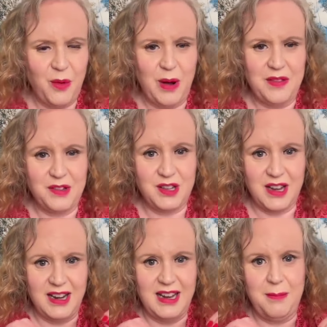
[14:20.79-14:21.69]
Where there's the
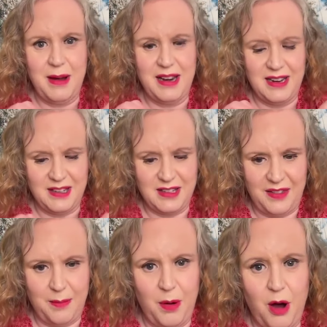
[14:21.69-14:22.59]
elite man and he's
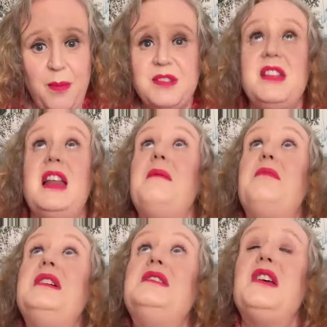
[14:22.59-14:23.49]
got the pauper, and they're like,
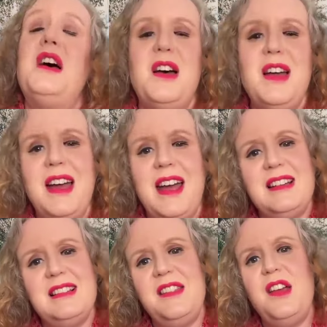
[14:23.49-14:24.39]
please, sir.
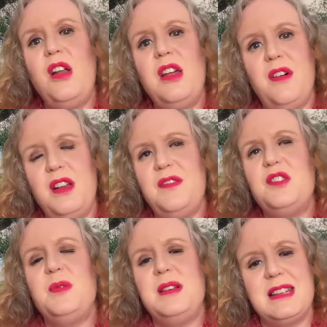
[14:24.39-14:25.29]
It's like the Oliver
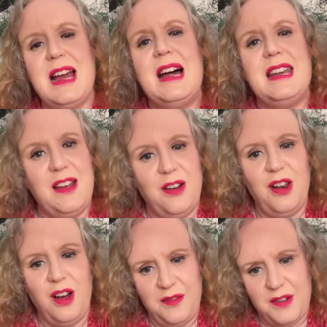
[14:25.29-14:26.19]
Twist card. I call
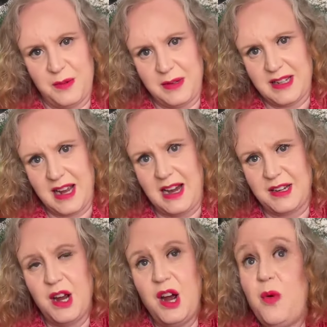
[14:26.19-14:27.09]
it Oliver Twist
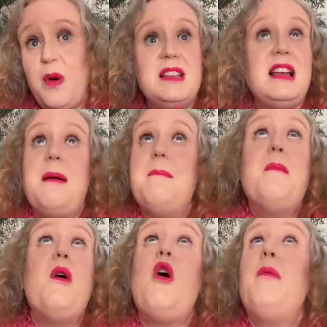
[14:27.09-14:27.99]
card, where it's like,
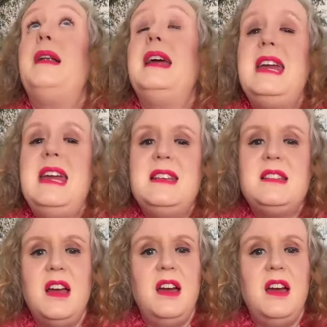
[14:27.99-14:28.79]
more, please.